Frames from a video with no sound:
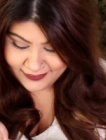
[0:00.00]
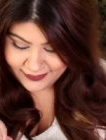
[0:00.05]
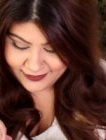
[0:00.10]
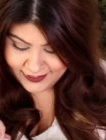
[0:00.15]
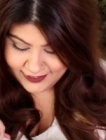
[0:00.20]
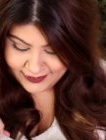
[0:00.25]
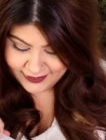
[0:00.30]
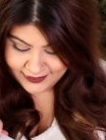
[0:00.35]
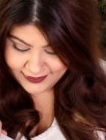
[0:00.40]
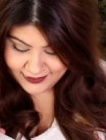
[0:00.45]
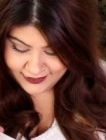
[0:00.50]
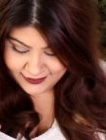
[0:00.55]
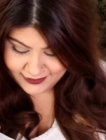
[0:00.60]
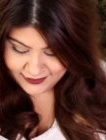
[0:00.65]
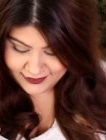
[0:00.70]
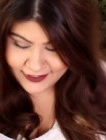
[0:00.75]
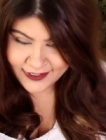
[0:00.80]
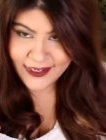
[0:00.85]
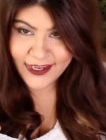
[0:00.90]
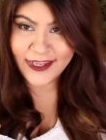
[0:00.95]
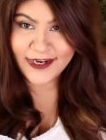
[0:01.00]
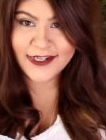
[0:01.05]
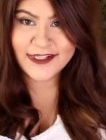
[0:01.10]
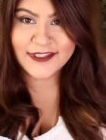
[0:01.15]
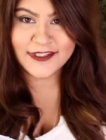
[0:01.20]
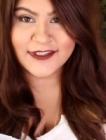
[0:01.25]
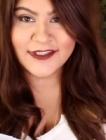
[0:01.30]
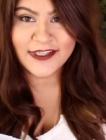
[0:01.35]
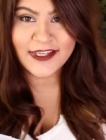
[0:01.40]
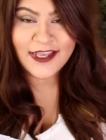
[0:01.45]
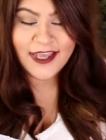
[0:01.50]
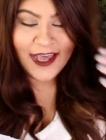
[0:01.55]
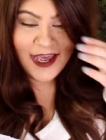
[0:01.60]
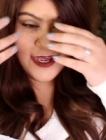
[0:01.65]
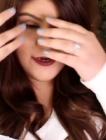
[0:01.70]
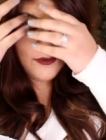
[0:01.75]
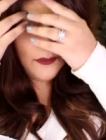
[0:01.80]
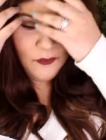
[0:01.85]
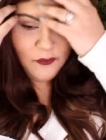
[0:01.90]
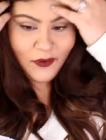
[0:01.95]
Like, and it's,
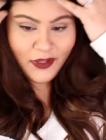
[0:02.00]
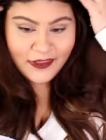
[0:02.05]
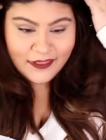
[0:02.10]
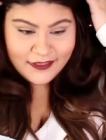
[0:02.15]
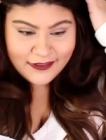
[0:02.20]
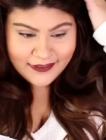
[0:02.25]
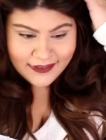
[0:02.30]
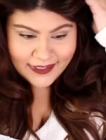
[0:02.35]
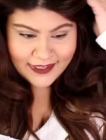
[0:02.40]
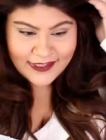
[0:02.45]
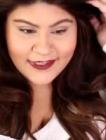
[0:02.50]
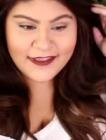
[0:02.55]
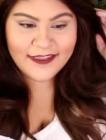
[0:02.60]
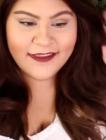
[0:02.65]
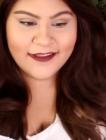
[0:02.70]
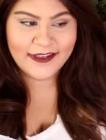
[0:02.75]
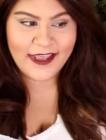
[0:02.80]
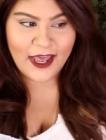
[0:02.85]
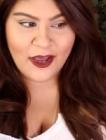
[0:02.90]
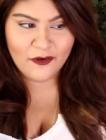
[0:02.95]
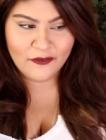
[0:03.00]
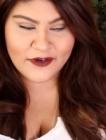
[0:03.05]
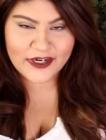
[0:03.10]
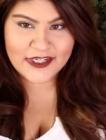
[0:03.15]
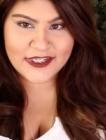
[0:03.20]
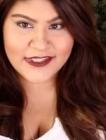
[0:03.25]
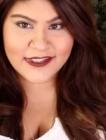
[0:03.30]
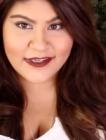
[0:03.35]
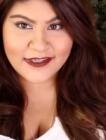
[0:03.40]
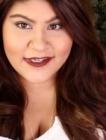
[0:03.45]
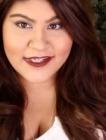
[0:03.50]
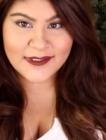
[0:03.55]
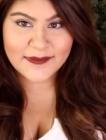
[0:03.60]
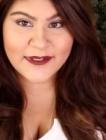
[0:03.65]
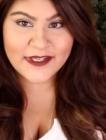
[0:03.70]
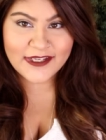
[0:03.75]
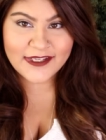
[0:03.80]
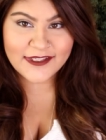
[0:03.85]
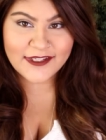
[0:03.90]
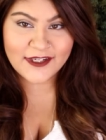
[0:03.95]
I don't want like outrageous colors
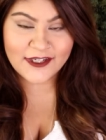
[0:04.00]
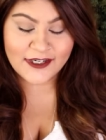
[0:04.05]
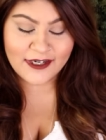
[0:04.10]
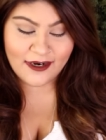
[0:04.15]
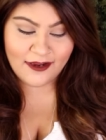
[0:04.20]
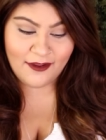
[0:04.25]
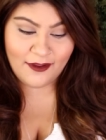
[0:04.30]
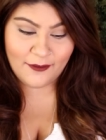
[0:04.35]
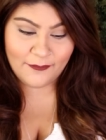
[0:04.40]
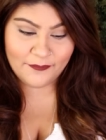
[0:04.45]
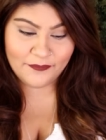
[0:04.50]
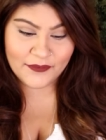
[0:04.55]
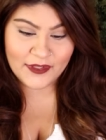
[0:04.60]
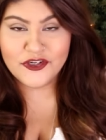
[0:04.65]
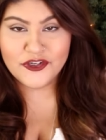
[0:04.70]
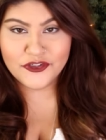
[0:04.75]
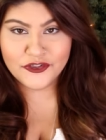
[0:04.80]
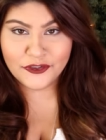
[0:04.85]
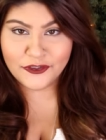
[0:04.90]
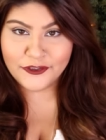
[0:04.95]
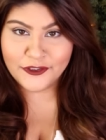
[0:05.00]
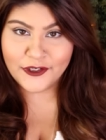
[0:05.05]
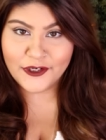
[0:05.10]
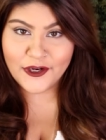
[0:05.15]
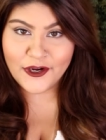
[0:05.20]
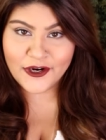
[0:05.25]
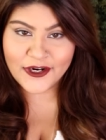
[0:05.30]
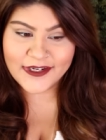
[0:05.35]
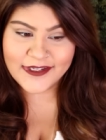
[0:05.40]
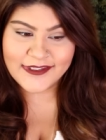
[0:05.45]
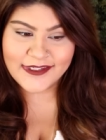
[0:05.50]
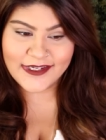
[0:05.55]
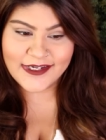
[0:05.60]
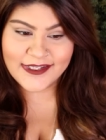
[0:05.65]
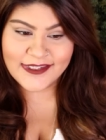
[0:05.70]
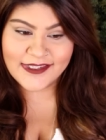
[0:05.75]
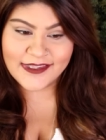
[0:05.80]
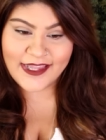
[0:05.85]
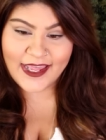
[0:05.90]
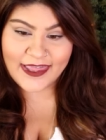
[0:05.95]
because her, um, stroller and car seat
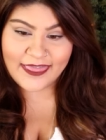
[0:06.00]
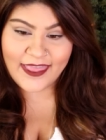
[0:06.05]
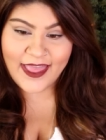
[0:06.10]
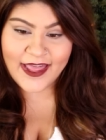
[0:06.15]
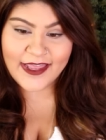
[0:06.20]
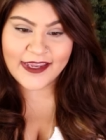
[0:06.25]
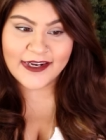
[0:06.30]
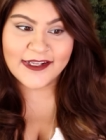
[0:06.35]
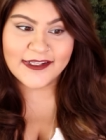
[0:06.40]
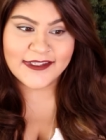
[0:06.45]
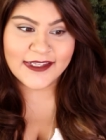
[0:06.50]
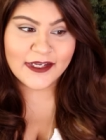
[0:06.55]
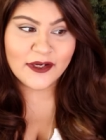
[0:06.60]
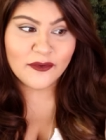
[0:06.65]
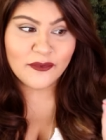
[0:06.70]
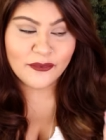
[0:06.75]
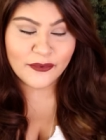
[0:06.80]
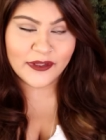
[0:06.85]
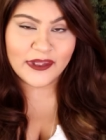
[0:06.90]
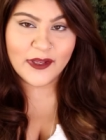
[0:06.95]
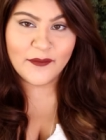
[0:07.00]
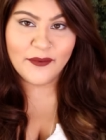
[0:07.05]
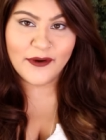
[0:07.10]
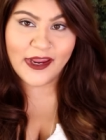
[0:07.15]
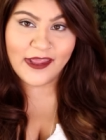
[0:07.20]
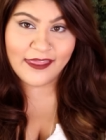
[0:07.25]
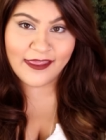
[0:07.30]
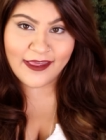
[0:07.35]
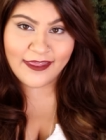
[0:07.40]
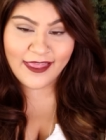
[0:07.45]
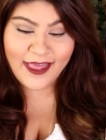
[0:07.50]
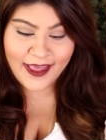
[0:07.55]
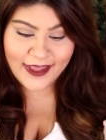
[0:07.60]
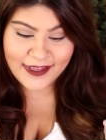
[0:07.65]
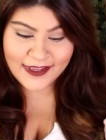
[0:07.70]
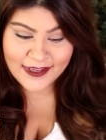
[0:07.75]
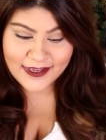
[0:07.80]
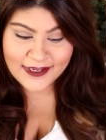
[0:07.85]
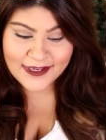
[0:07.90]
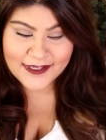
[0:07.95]
is lilac and it's like a really bright
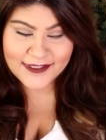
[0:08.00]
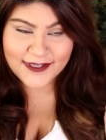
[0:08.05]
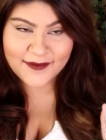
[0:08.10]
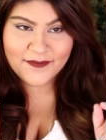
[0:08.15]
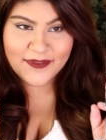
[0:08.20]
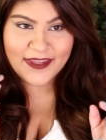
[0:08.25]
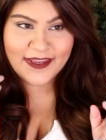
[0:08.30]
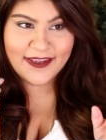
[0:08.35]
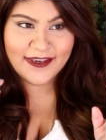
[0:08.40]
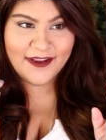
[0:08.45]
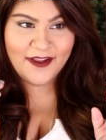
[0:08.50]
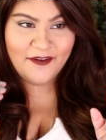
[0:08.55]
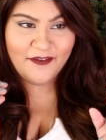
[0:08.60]
lilac. So I'm thinking